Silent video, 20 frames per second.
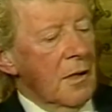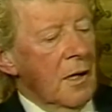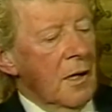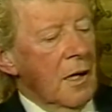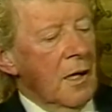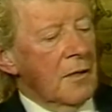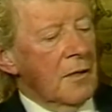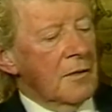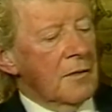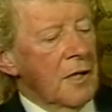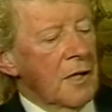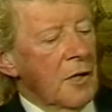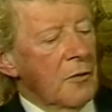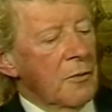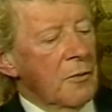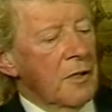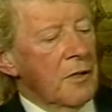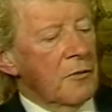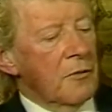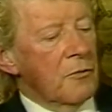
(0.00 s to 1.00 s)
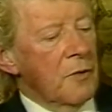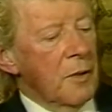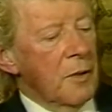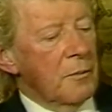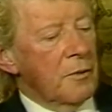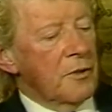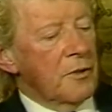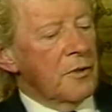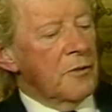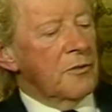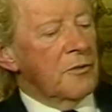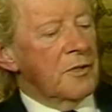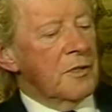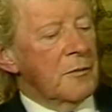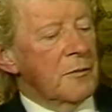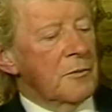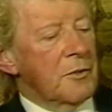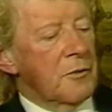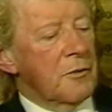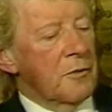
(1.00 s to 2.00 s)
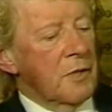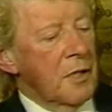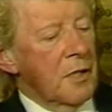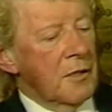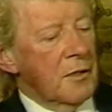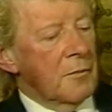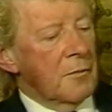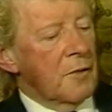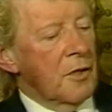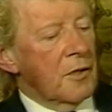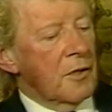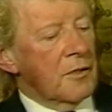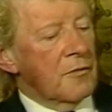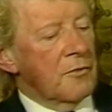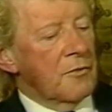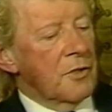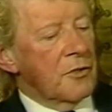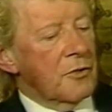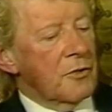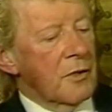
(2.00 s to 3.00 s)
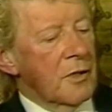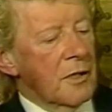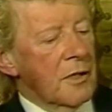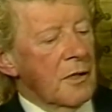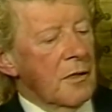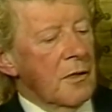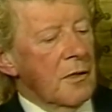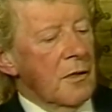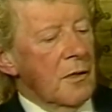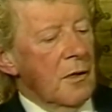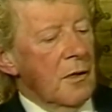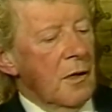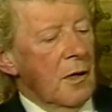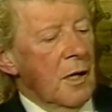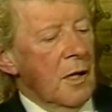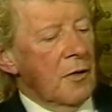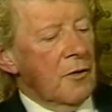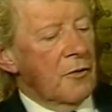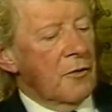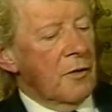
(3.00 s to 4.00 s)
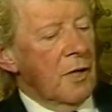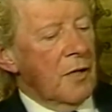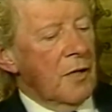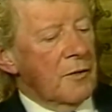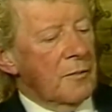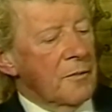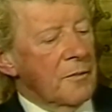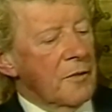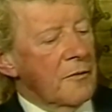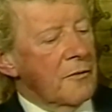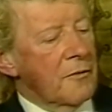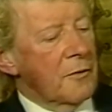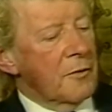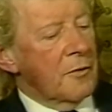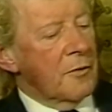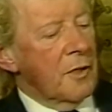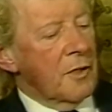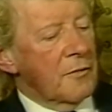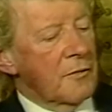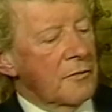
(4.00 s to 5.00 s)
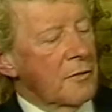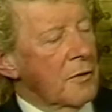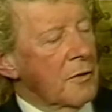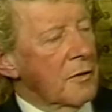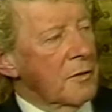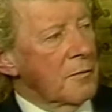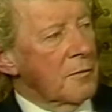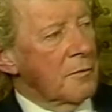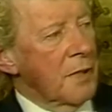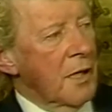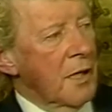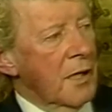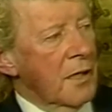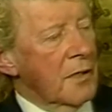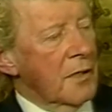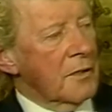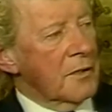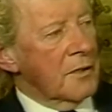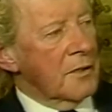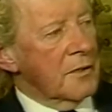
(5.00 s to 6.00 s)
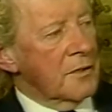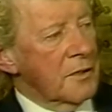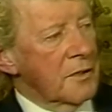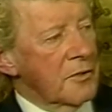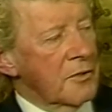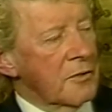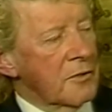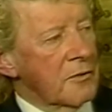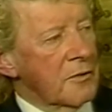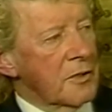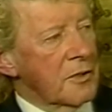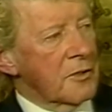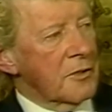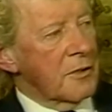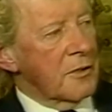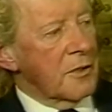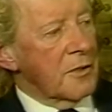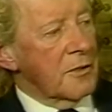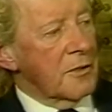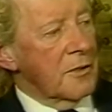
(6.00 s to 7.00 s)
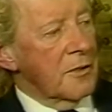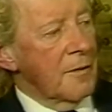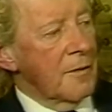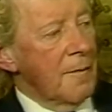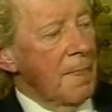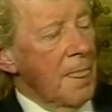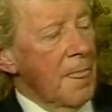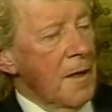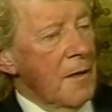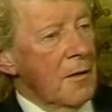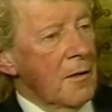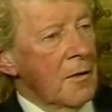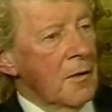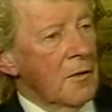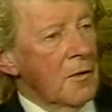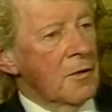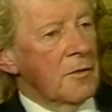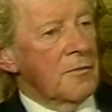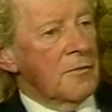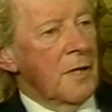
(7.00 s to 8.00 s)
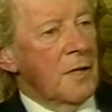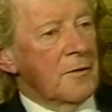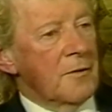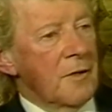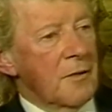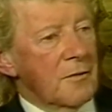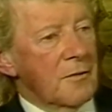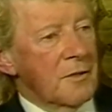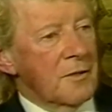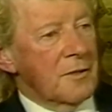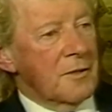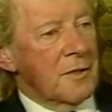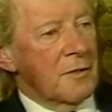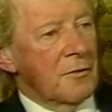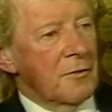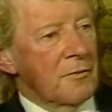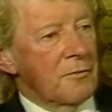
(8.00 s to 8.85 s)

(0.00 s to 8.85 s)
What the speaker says: And now we can reproduce them, create them artificially, and transfer them back into the tissue and the structure. A lot of our doctors are